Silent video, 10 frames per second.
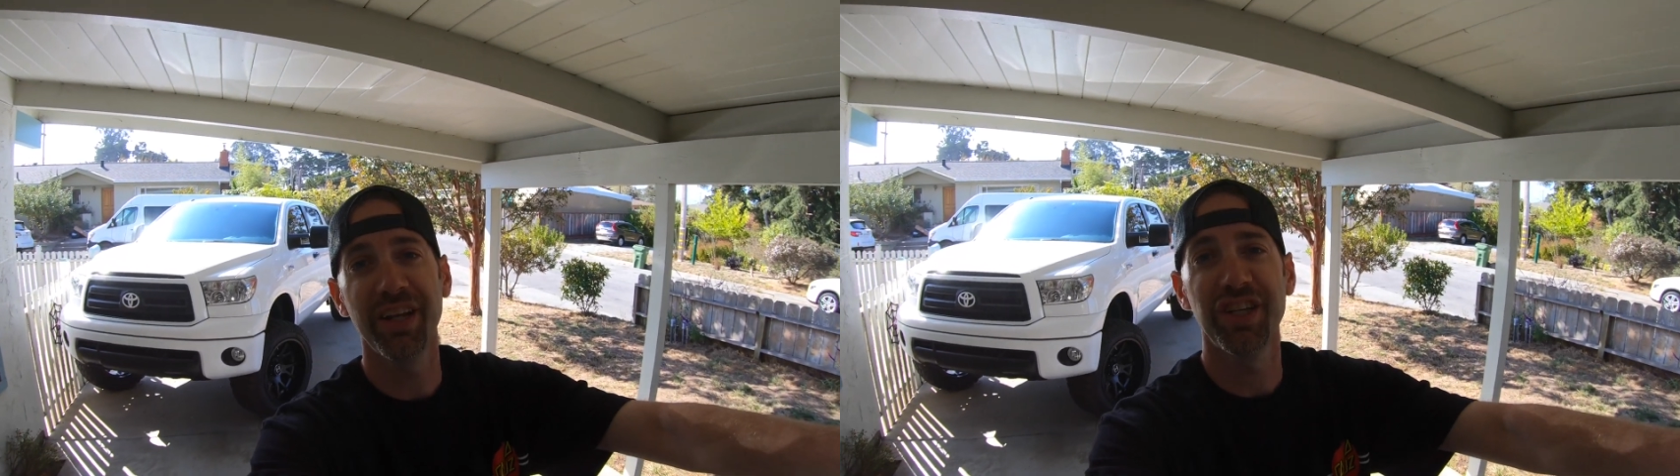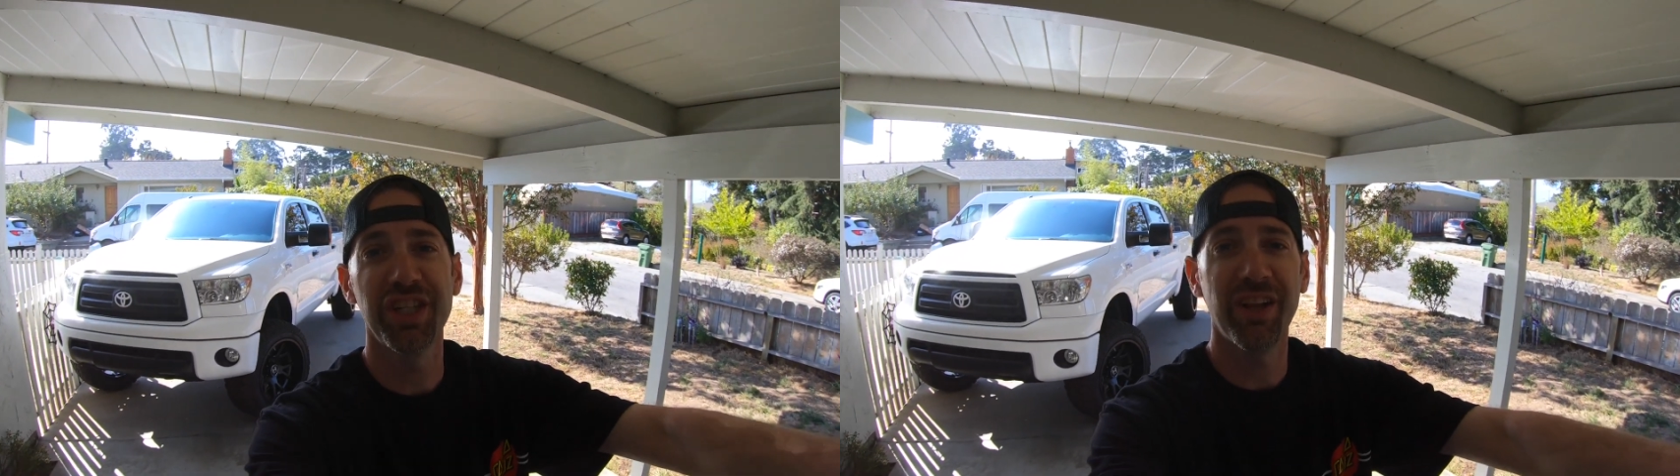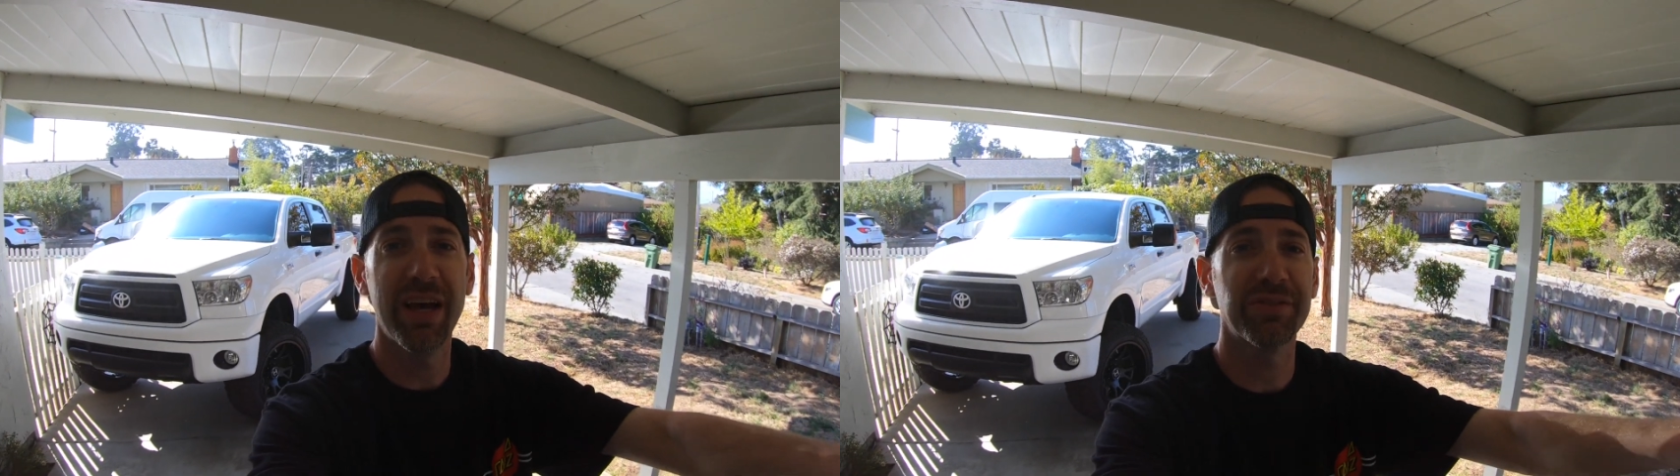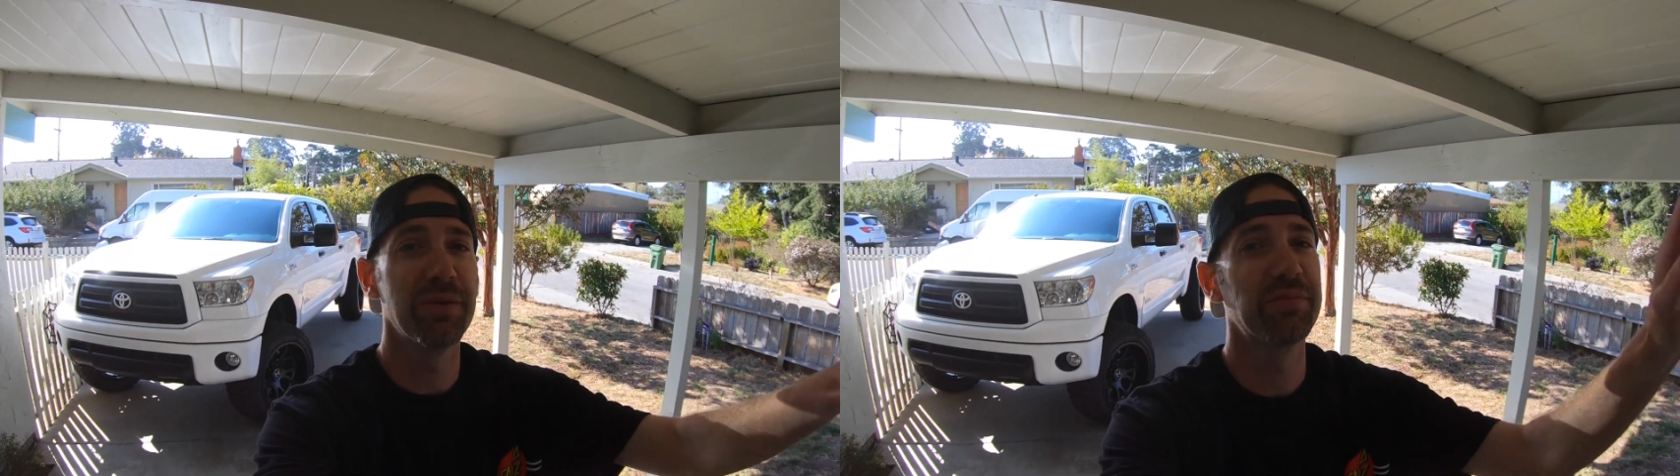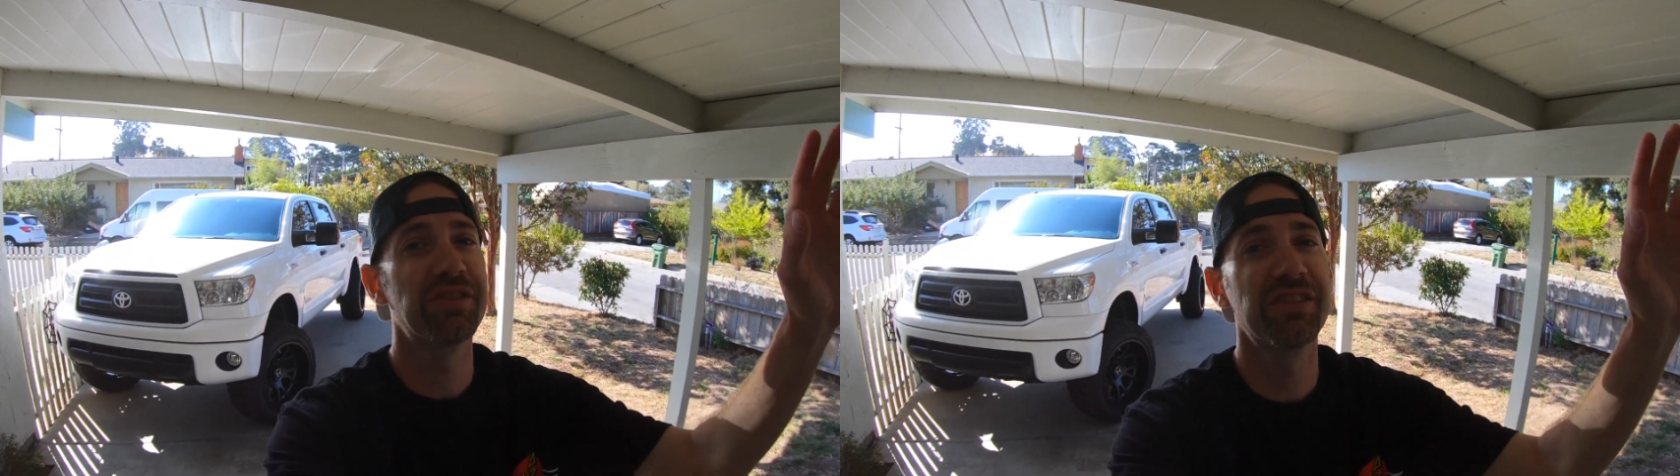to shell out
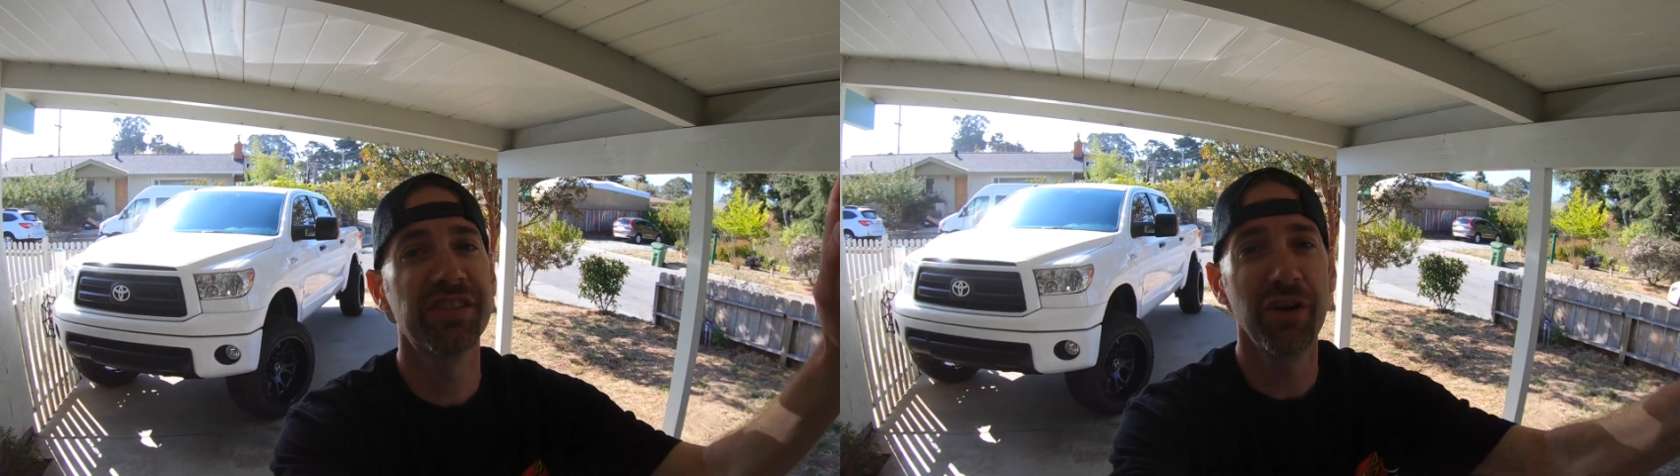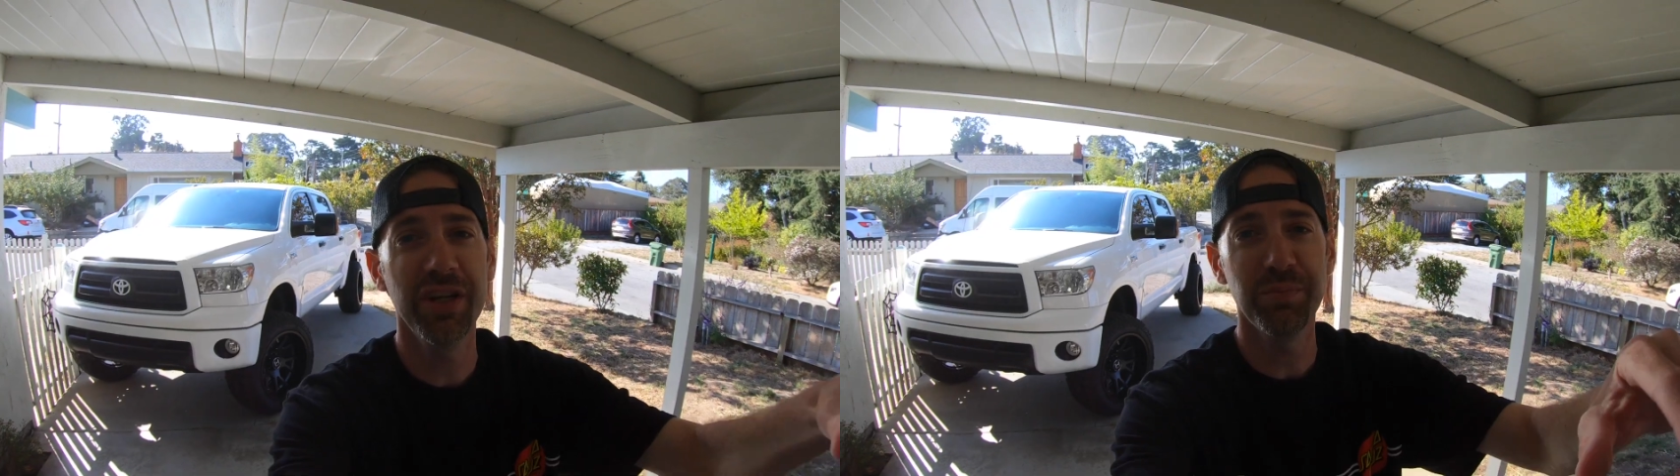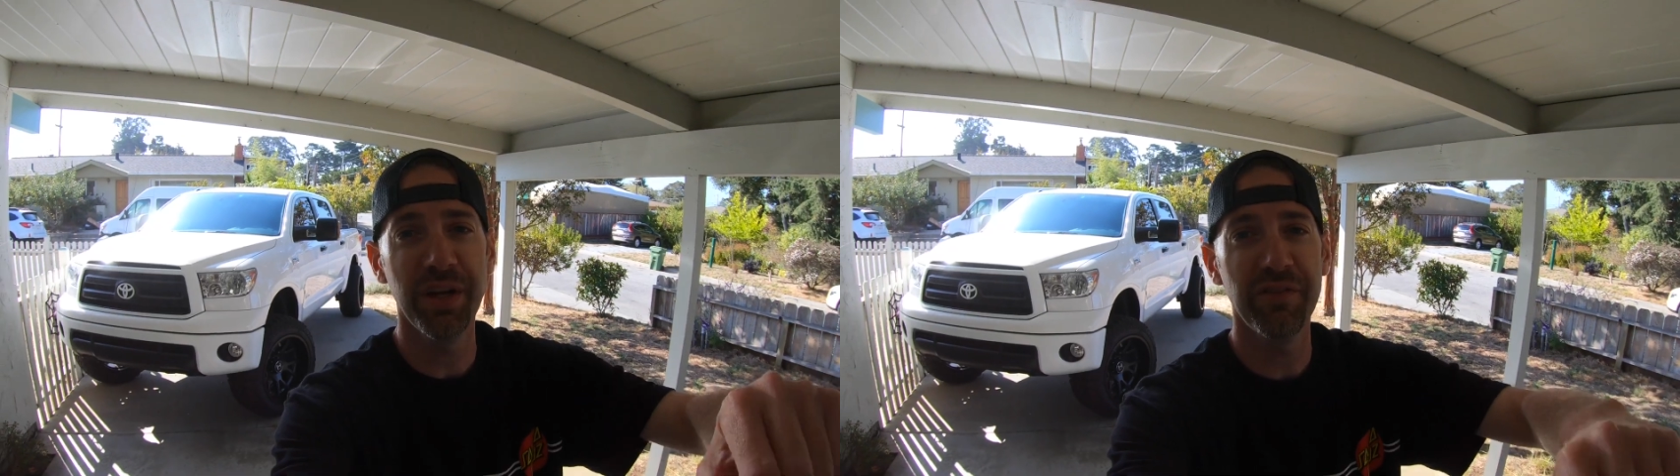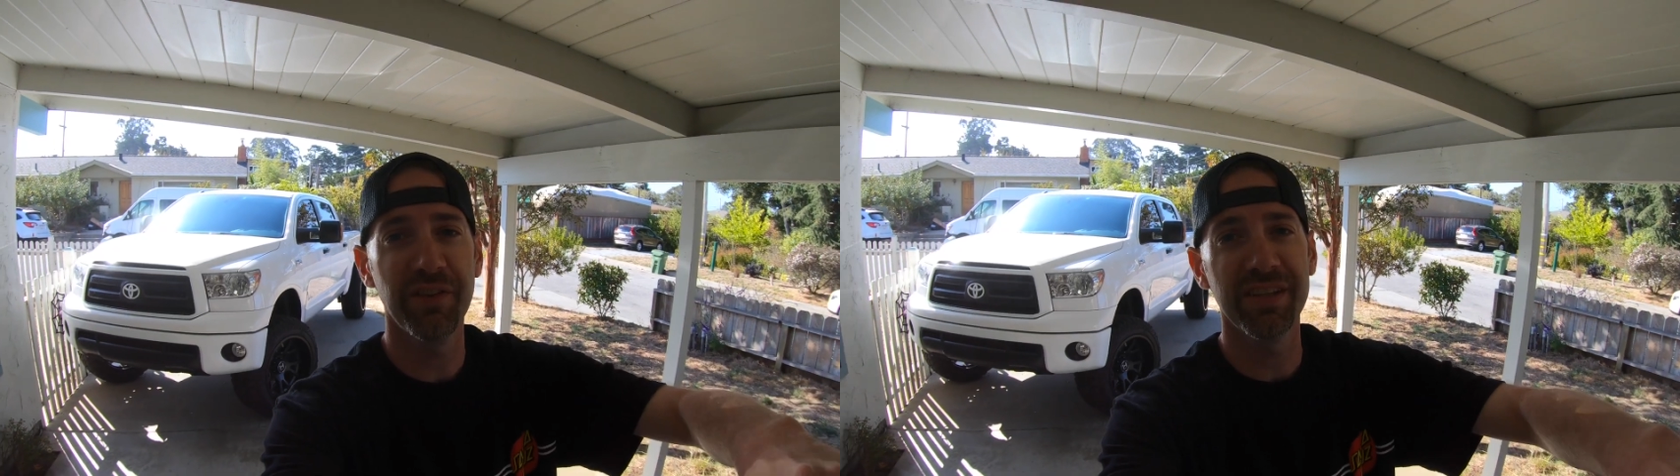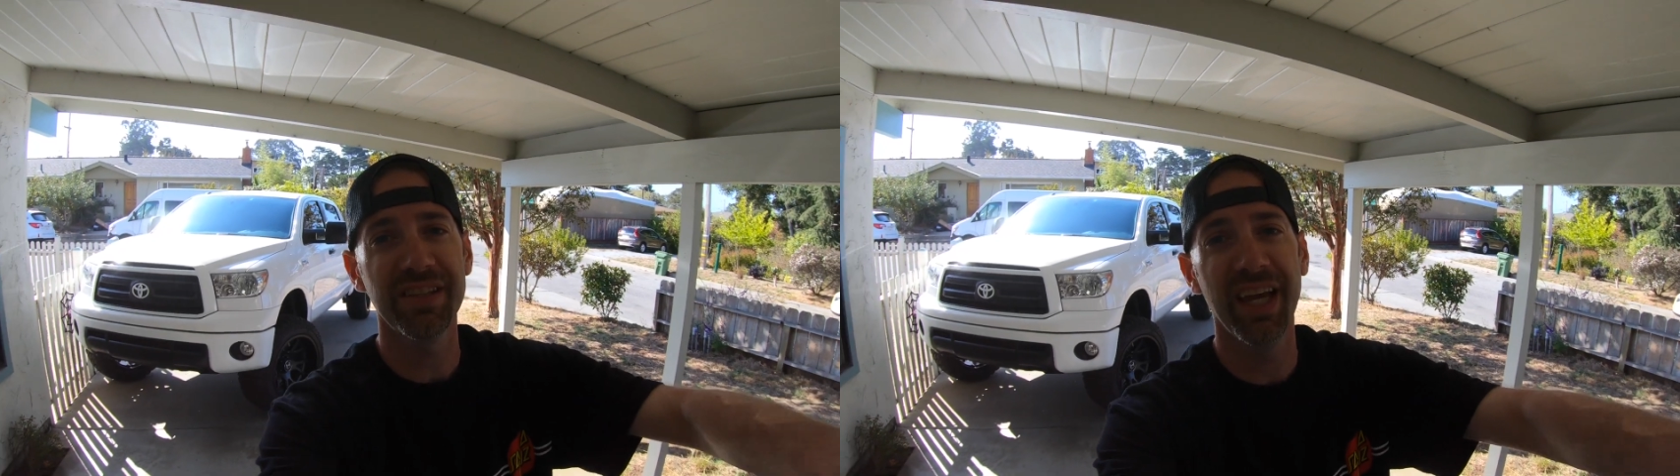some serious money for
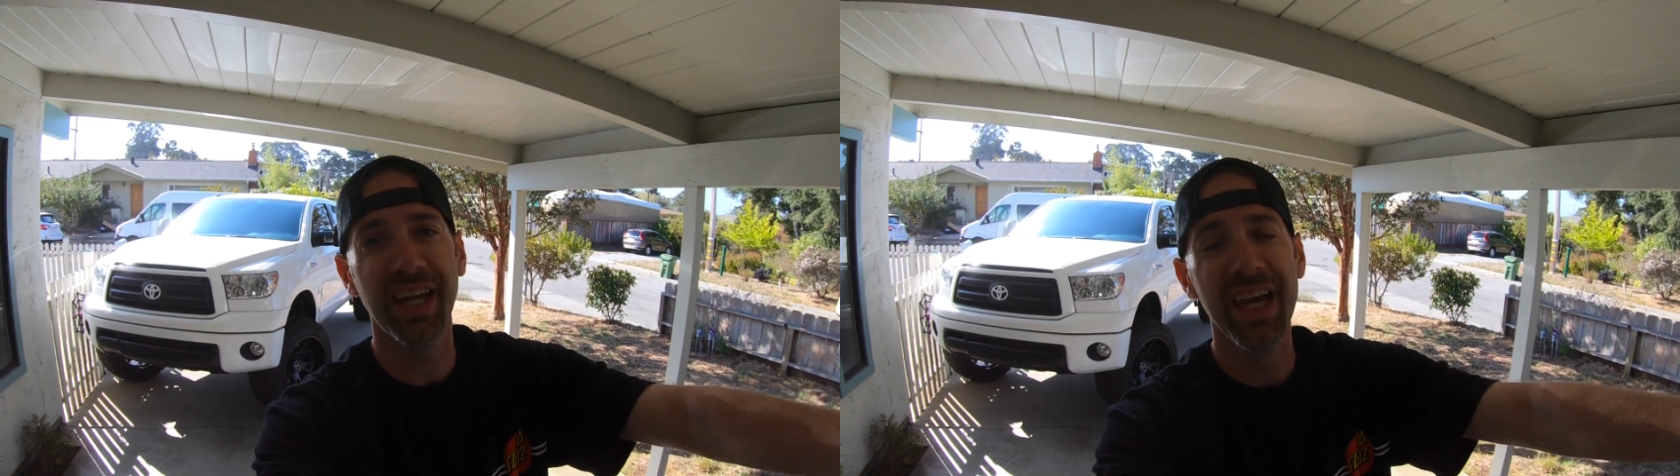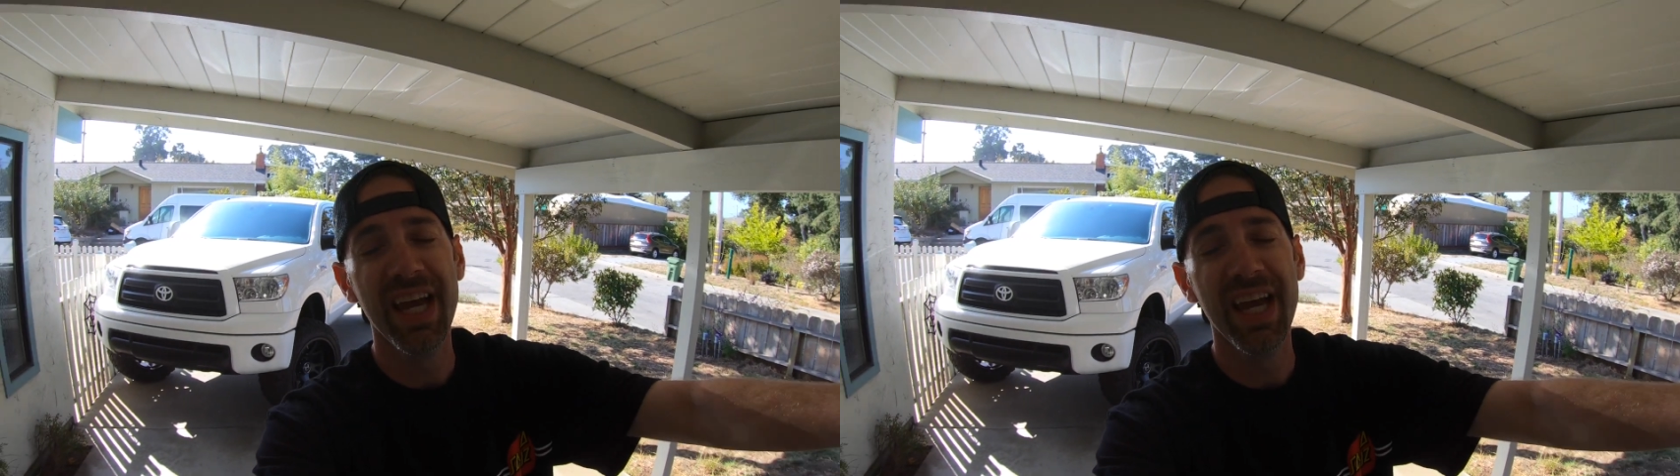this thing.